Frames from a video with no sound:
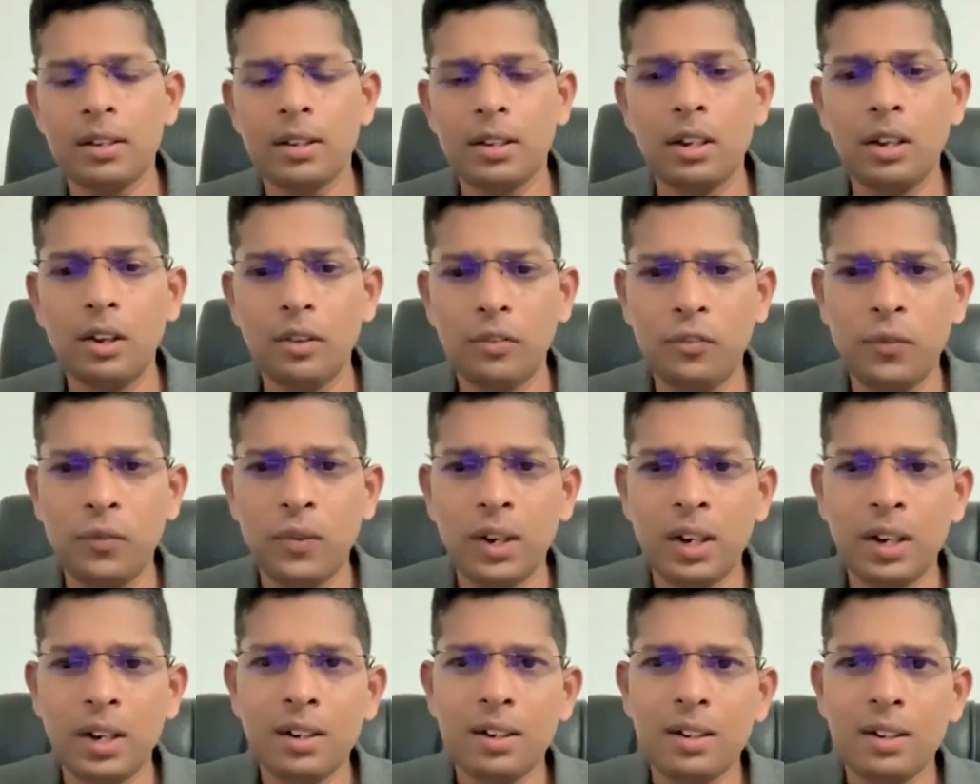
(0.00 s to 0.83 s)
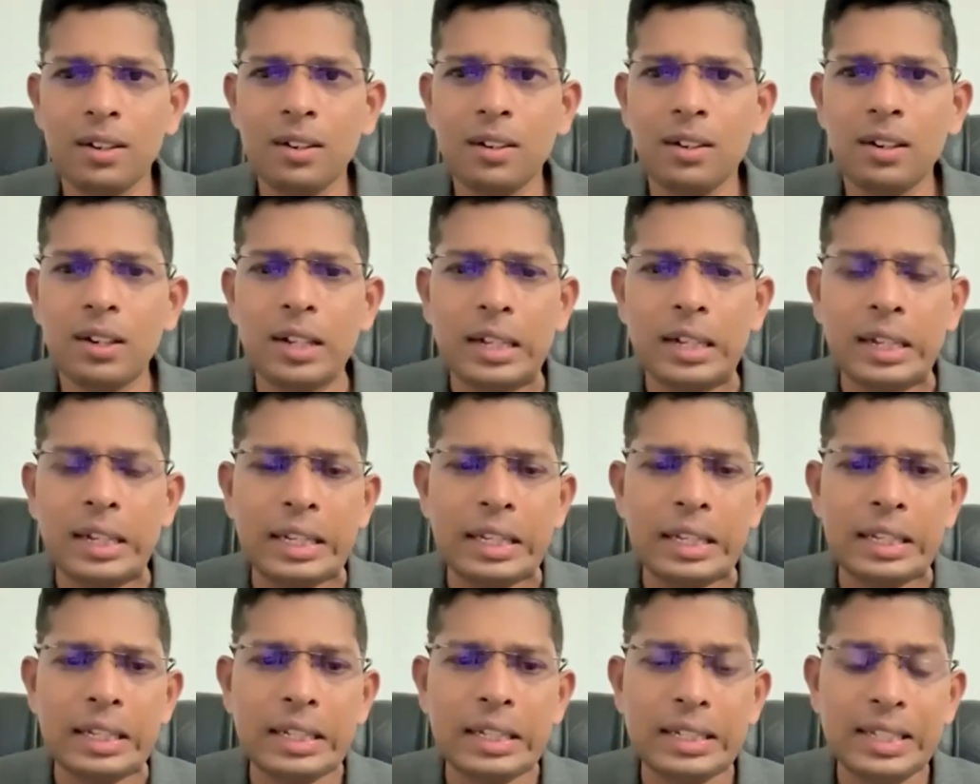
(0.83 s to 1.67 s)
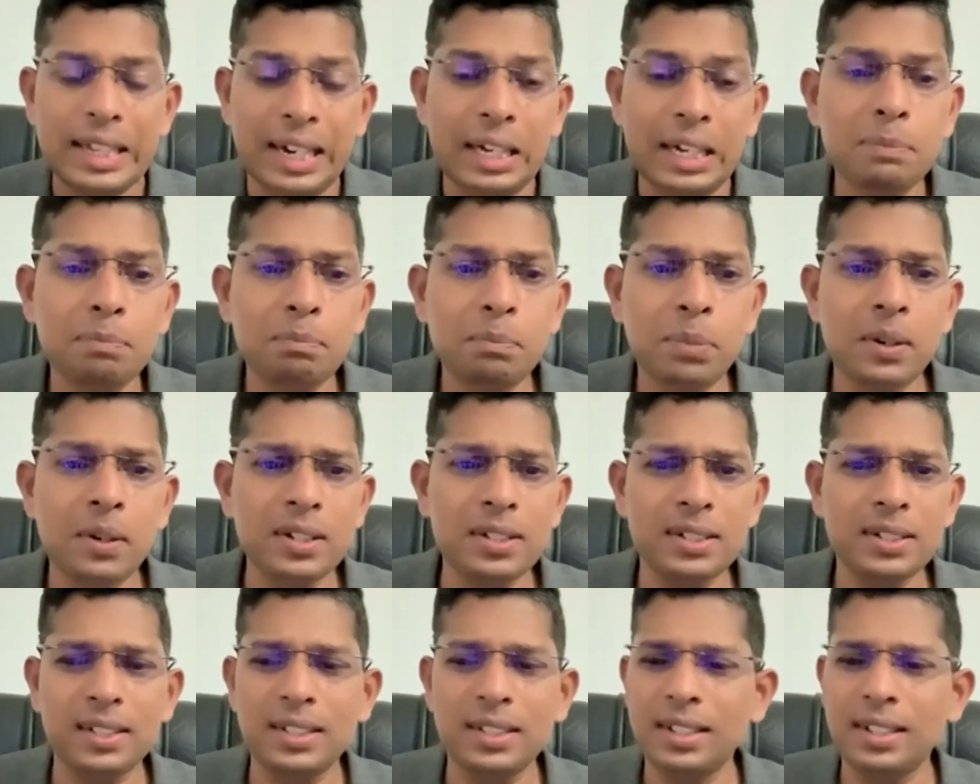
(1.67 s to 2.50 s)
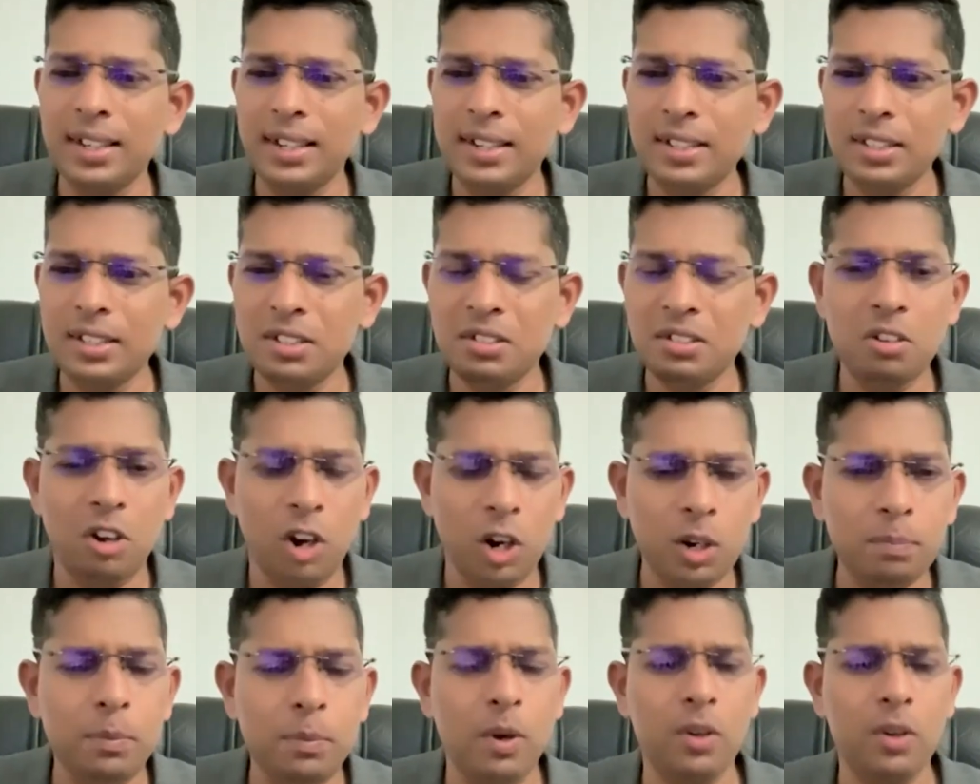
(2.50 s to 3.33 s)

If that person is not